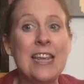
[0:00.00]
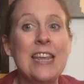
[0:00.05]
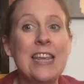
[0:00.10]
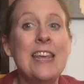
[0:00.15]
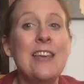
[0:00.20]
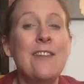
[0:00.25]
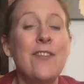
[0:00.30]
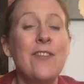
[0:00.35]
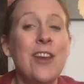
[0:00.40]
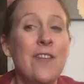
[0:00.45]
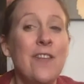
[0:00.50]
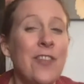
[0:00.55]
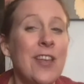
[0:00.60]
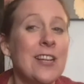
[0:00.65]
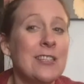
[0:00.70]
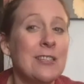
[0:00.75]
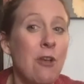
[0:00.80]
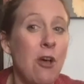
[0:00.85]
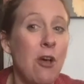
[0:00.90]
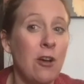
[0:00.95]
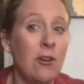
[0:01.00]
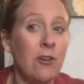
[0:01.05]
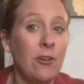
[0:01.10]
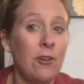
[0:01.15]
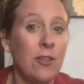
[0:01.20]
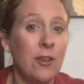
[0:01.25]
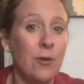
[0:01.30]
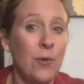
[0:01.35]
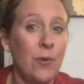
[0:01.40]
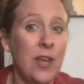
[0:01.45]
Even if that's longer
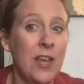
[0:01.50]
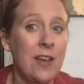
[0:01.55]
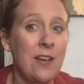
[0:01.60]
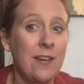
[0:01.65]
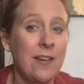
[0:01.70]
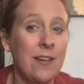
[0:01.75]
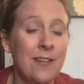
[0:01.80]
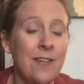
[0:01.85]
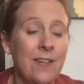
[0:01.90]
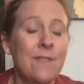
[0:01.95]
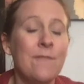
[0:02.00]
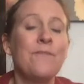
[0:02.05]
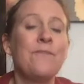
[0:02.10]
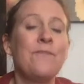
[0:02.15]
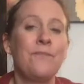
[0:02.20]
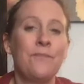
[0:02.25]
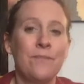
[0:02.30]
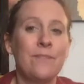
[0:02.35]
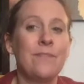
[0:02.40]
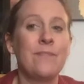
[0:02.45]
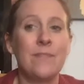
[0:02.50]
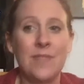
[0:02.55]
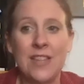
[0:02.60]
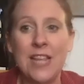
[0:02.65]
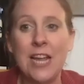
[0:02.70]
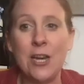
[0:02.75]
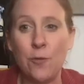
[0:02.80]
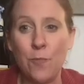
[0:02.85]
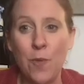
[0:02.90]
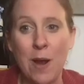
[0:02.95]
than a week,
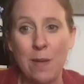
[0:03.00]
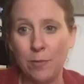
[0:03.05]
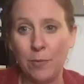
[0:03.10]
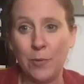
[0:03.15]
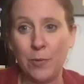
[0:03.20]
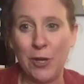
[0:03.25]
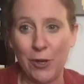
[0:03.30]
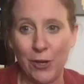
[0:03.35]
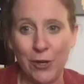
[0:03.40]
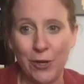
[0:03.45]
then you're probably good.